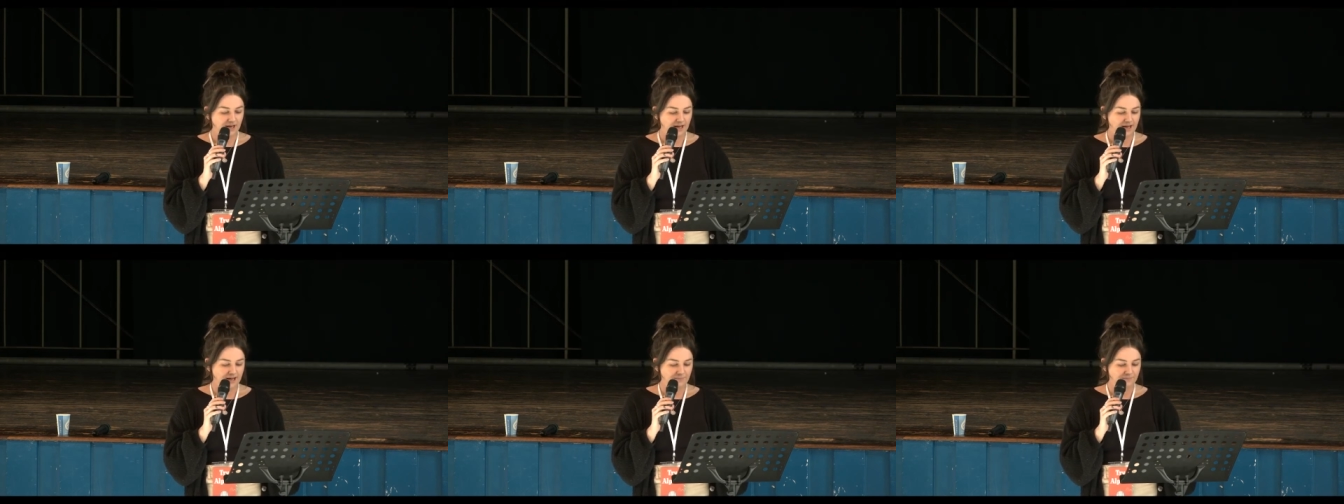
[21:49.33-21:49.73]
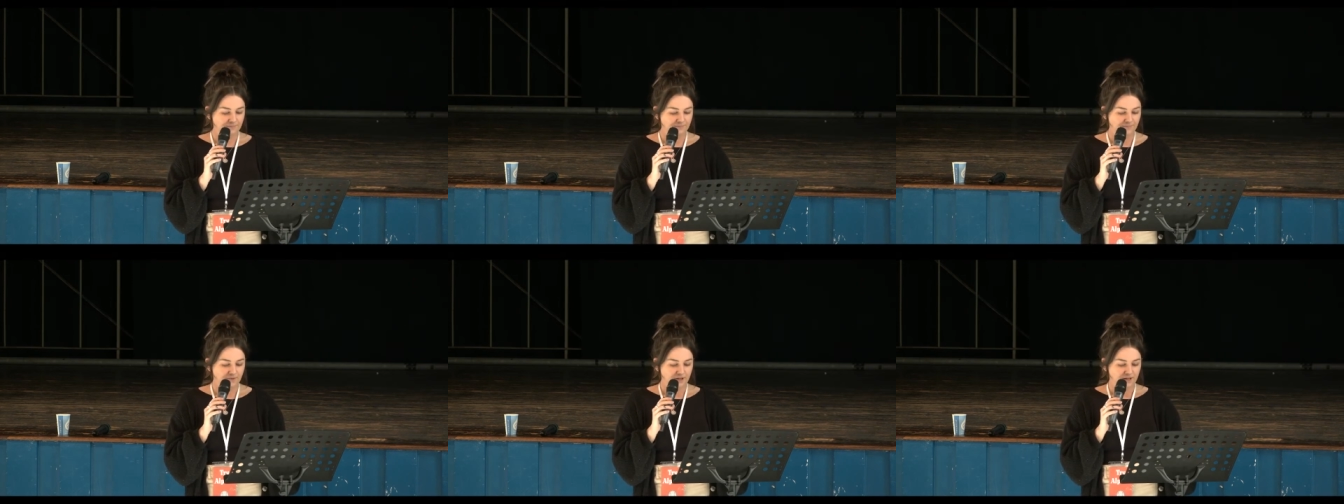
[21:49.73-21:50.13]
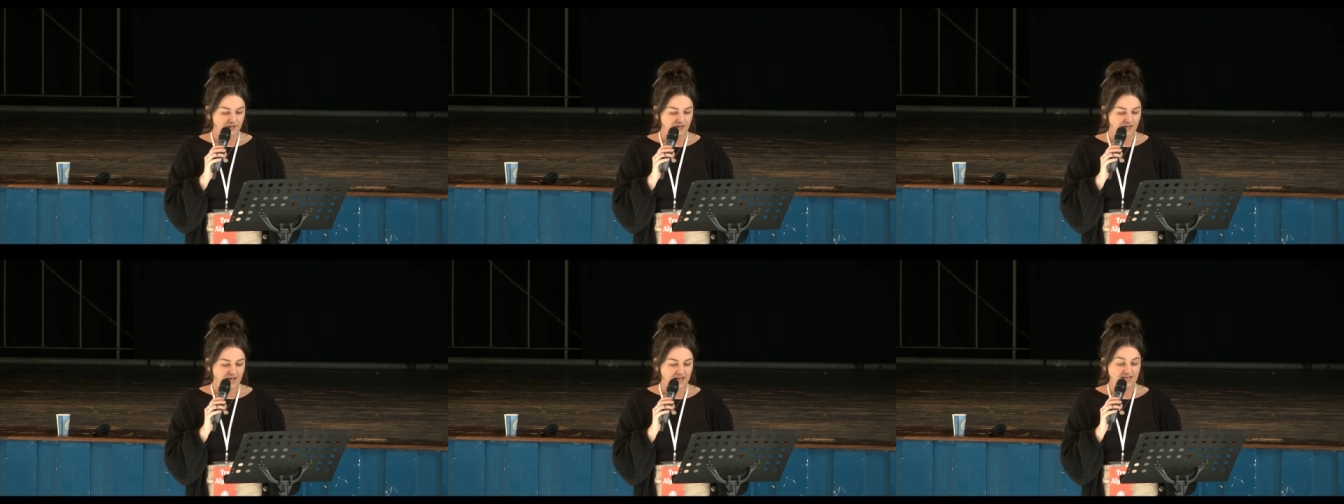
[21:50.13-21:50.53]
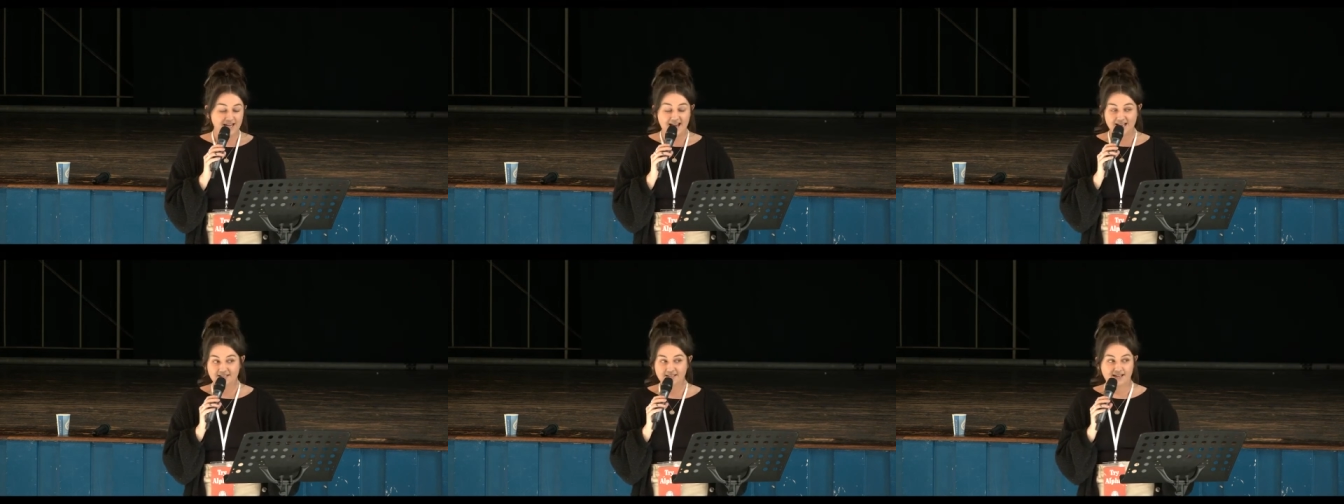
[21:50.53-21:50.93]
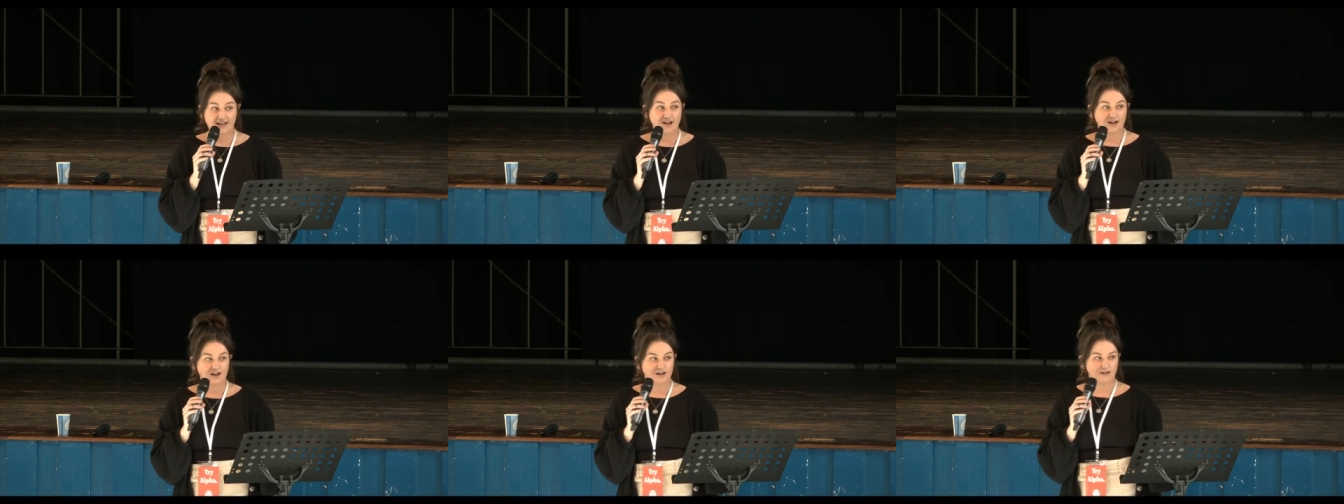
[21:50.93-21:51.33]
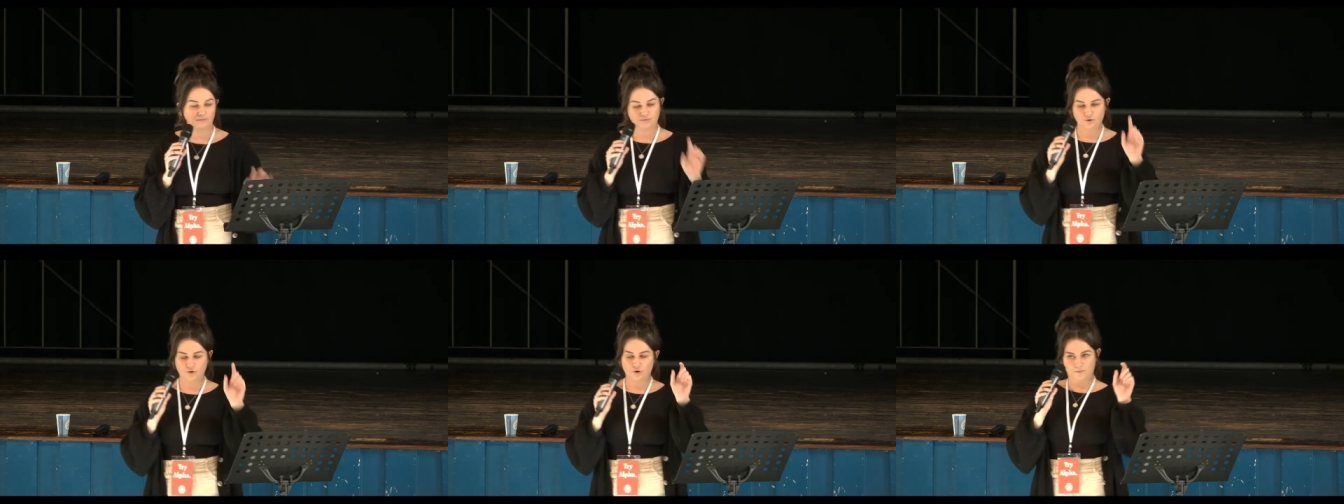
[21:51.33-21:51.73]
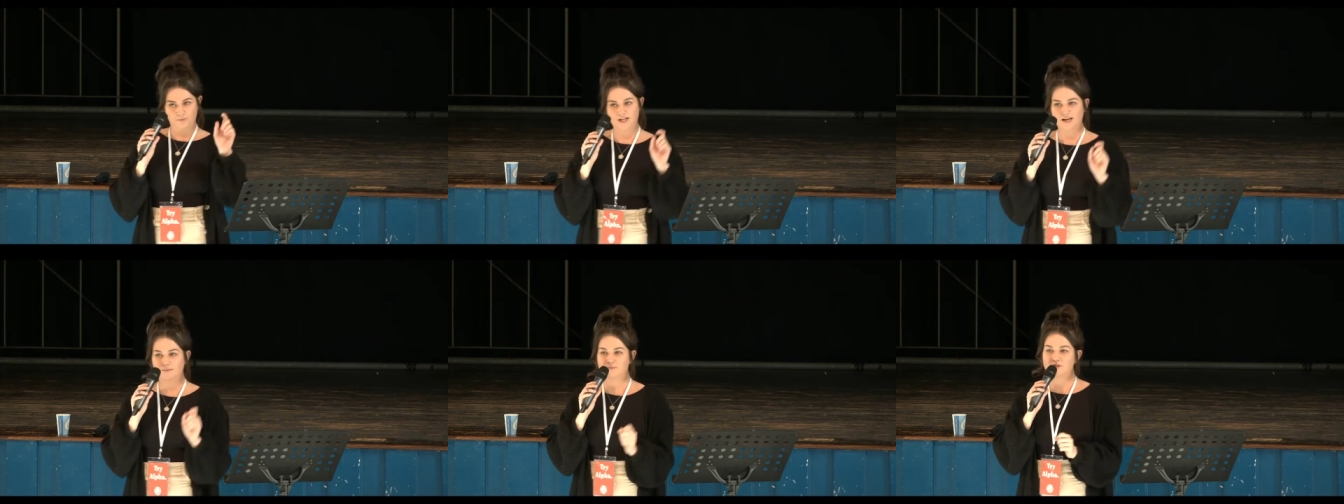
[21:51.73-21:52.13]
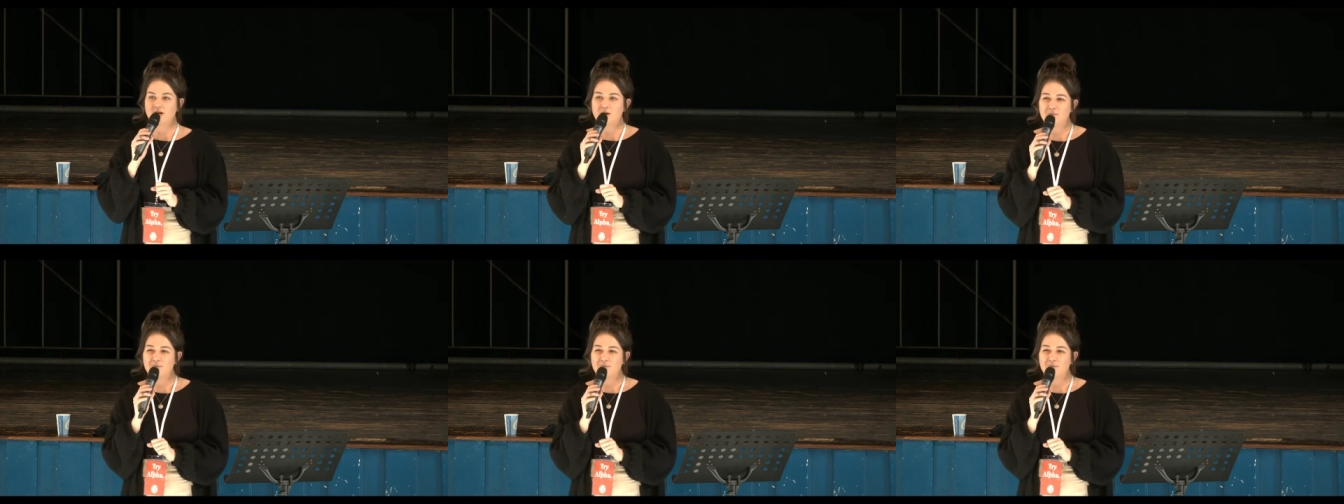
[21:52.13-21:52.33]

Um, and yes, they are top tips,